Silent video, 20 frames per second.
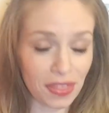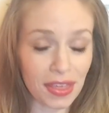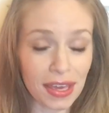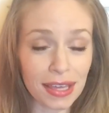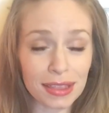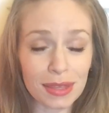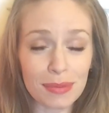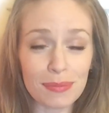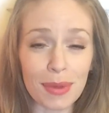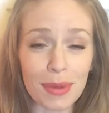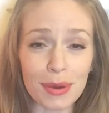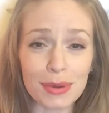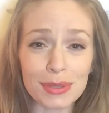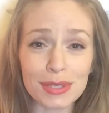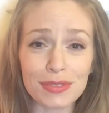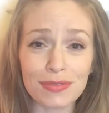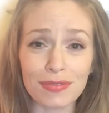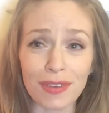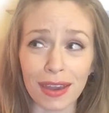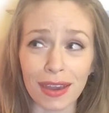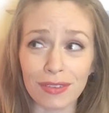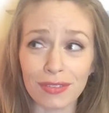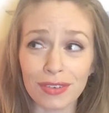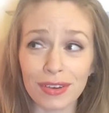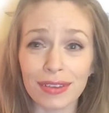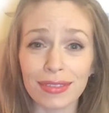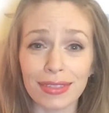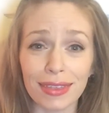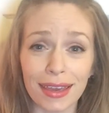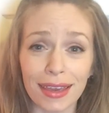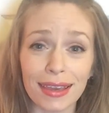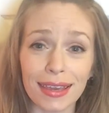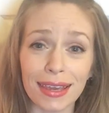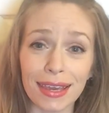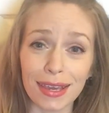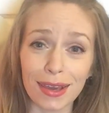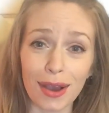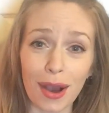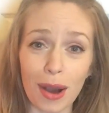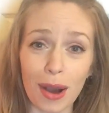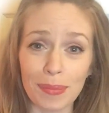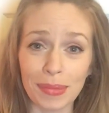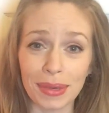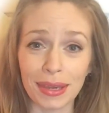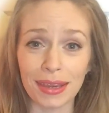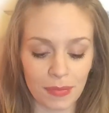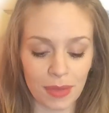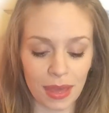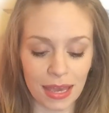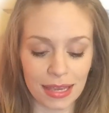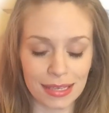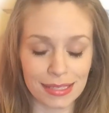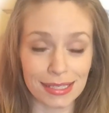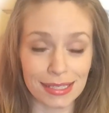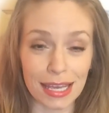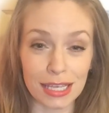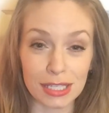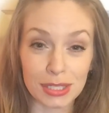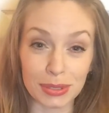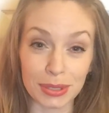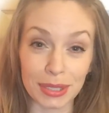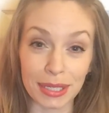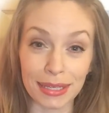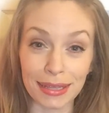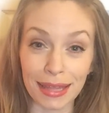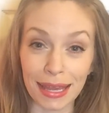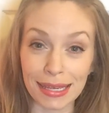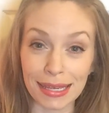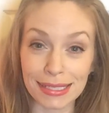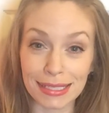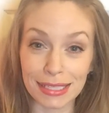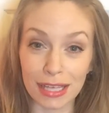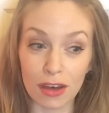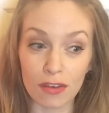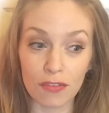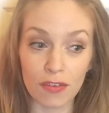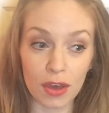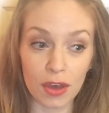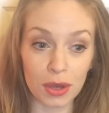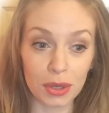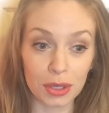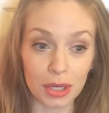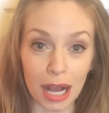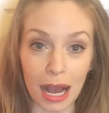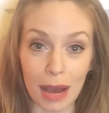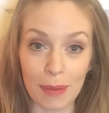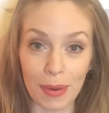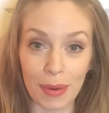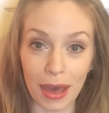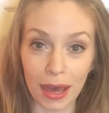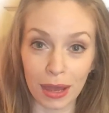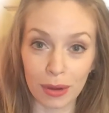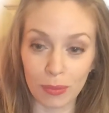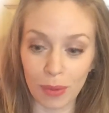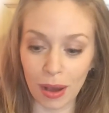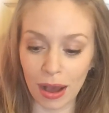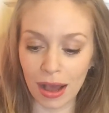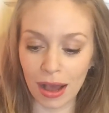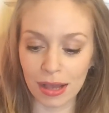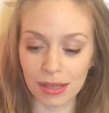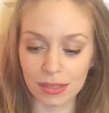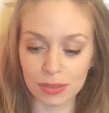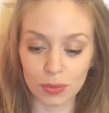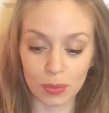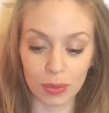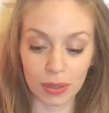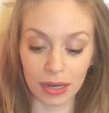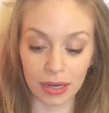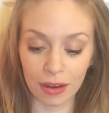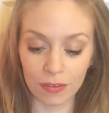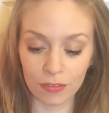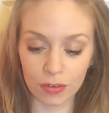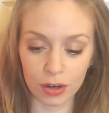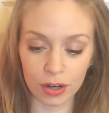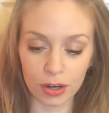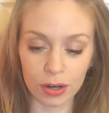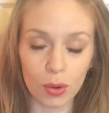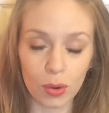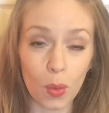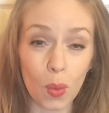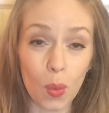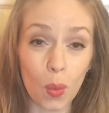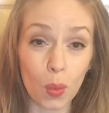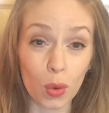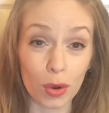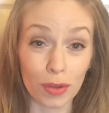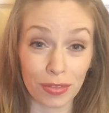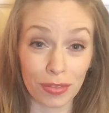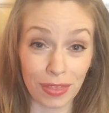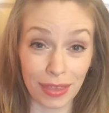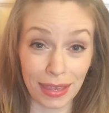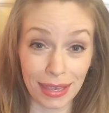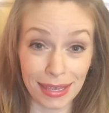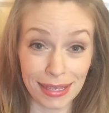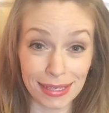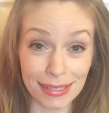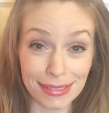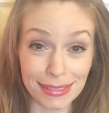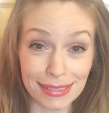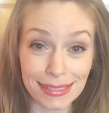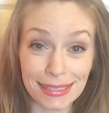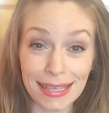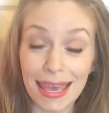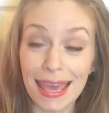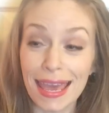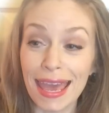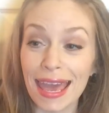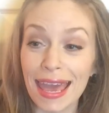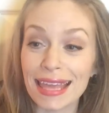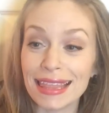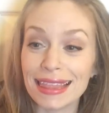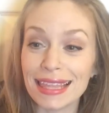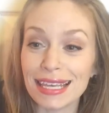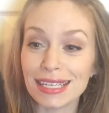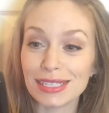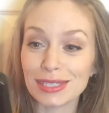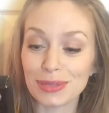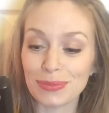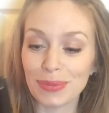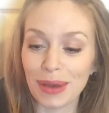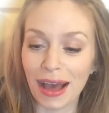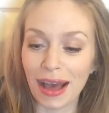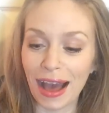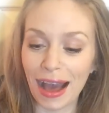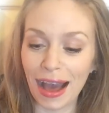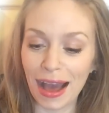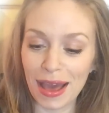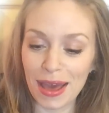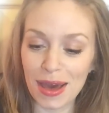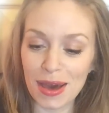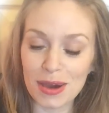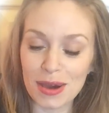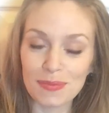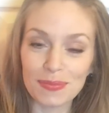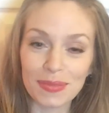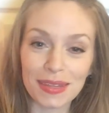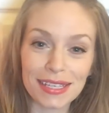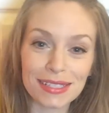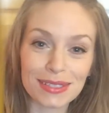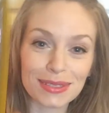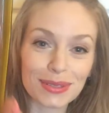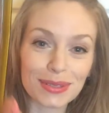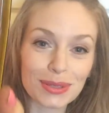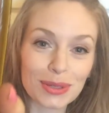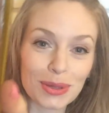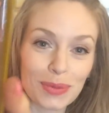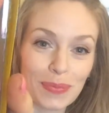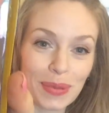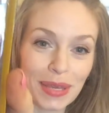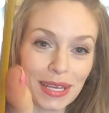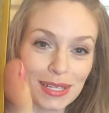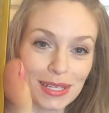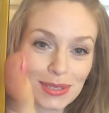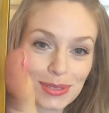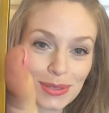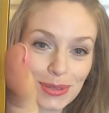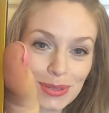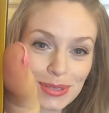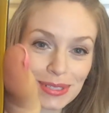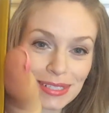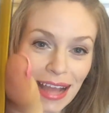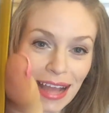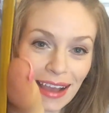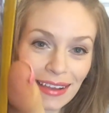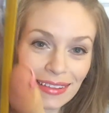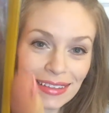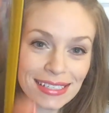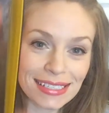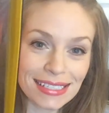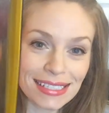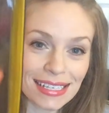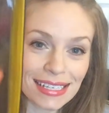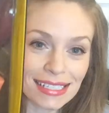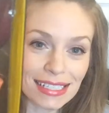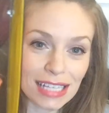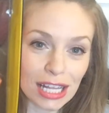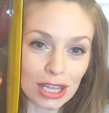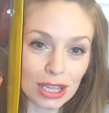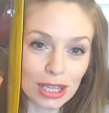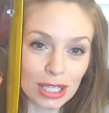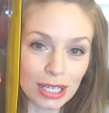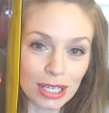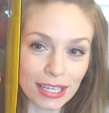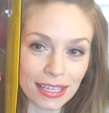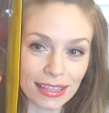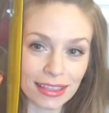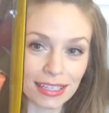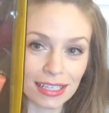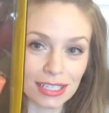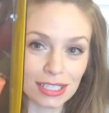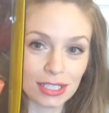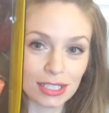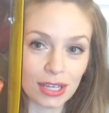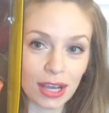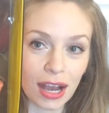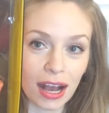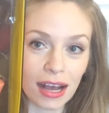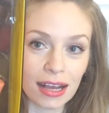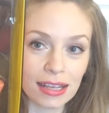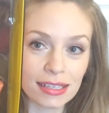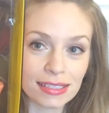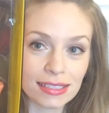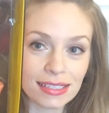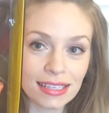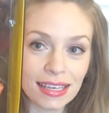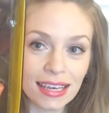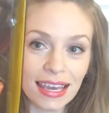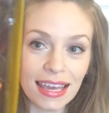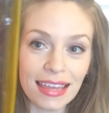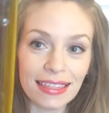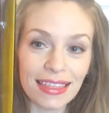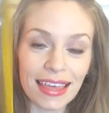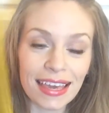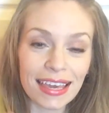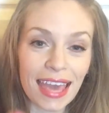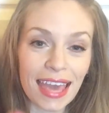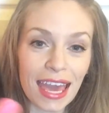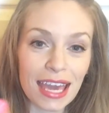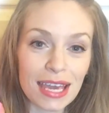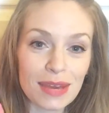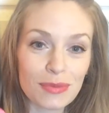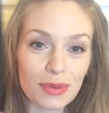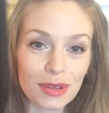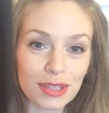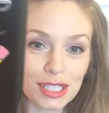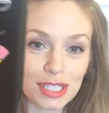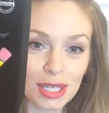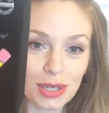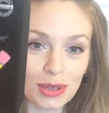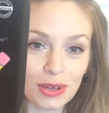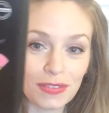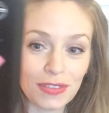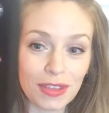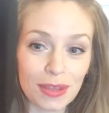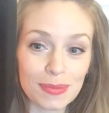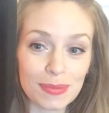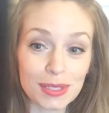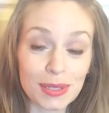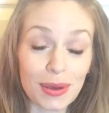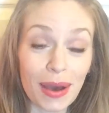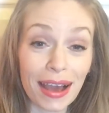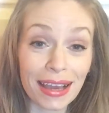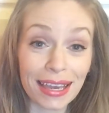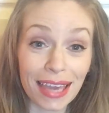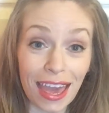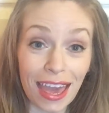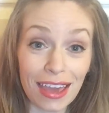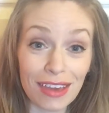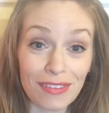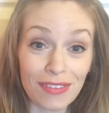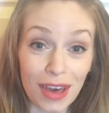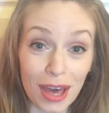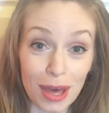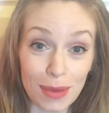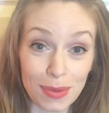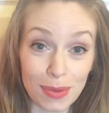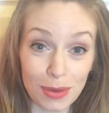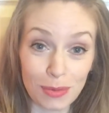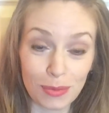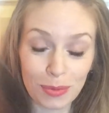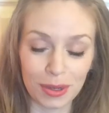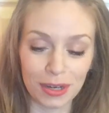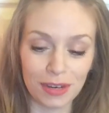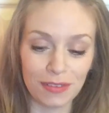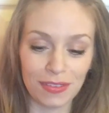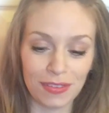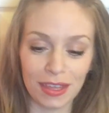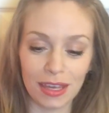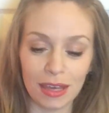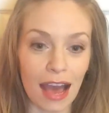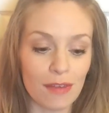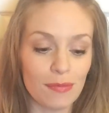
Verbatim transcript: I think the most favorite thing he got me, accessory like cell phone or iPad wise, whatever, were these. And these are by iHome. These are little pencil styluses. Look at this, you guys. They came with two of them, so I gave hubby one of them.